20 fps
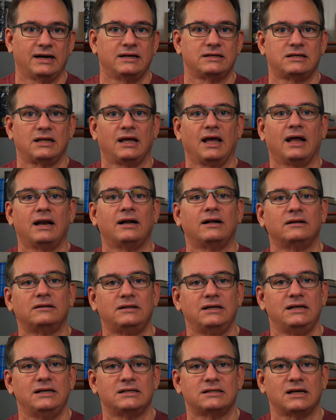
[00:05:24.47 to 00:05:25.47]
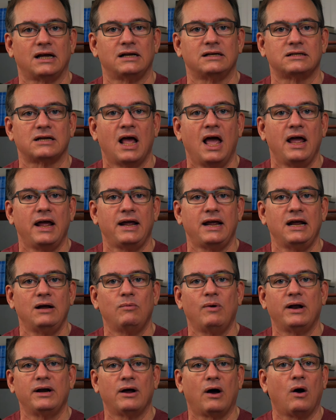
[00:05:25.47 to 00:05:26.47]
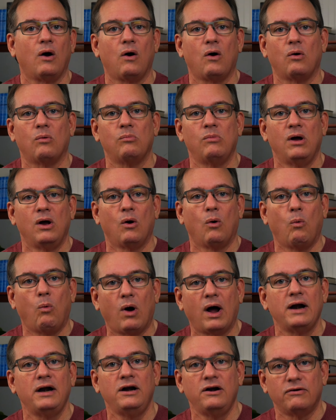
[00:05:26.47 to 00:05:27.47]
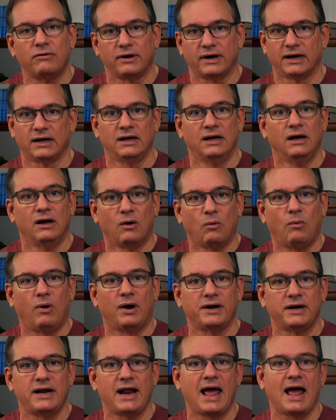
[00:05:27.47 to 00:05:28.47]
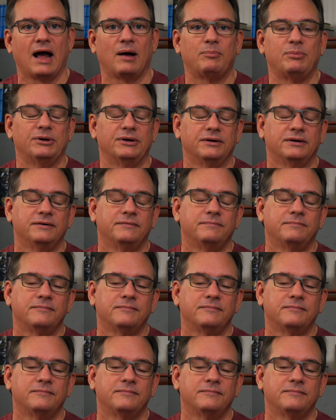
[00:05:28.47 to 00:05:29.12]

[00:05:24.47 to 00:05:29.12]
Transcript: As the NLT says, he went home wondering what had happened.